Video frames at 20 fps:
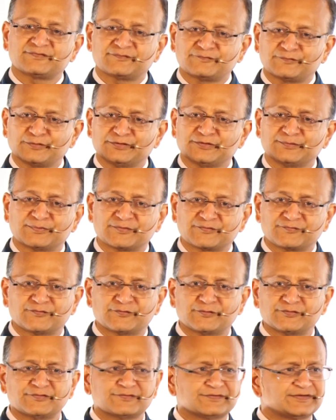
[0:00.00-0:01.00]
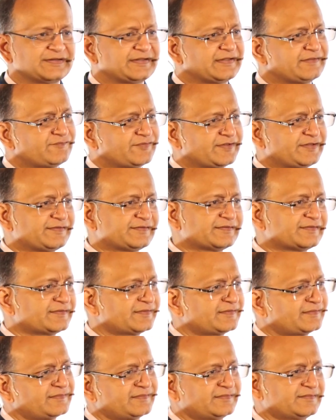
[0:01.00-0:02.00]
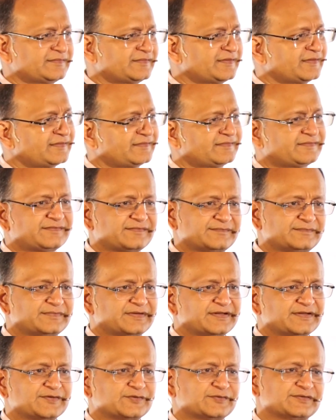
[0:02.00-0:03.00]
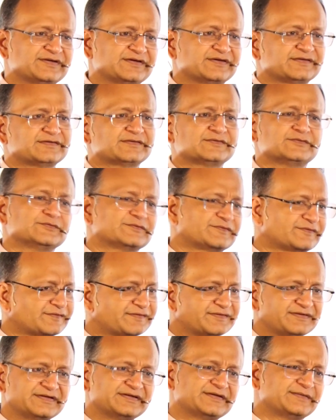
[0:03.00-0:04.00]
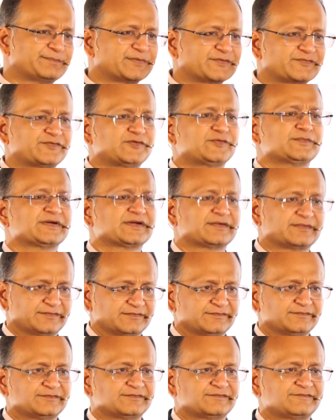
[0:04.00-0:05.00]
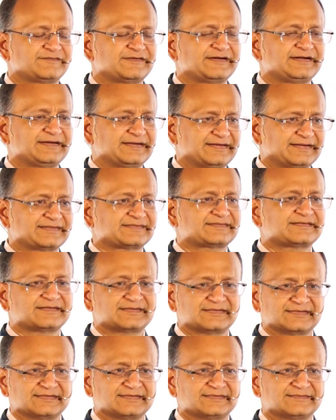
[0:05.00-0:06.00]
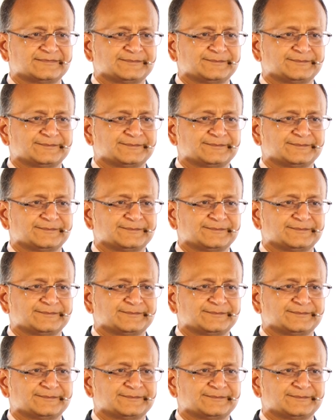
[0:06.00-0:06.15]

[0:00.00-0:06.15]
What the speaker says: of all the portfolios, and every year there is somebody or the other who's really performing fantastically.